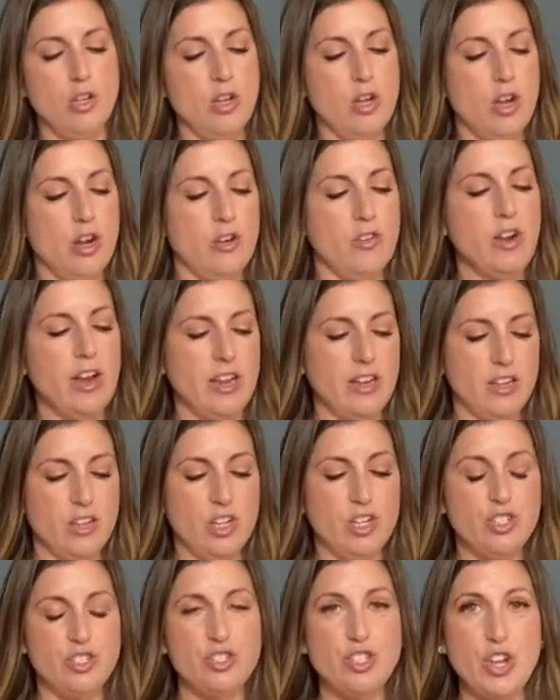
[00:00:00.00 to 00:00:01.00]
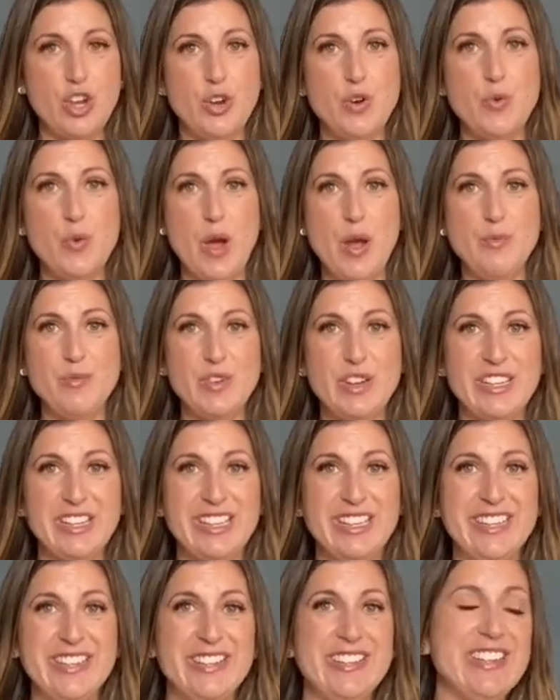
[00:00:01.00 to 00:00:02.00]
All right, so I'm really
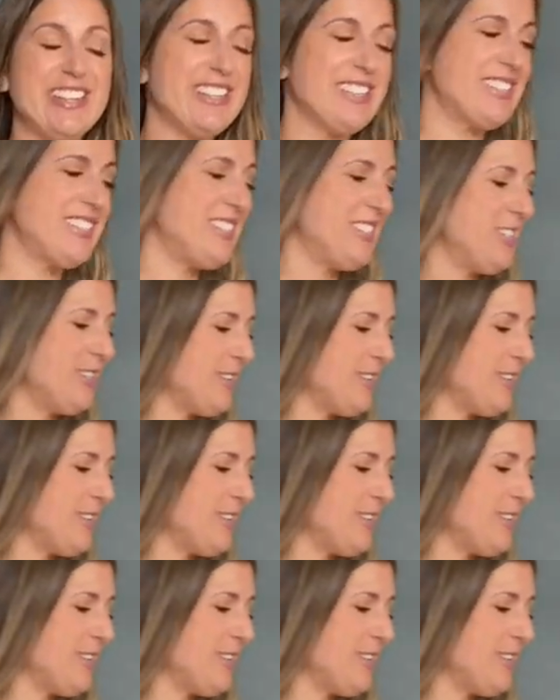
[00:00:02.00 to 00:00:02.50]
curious to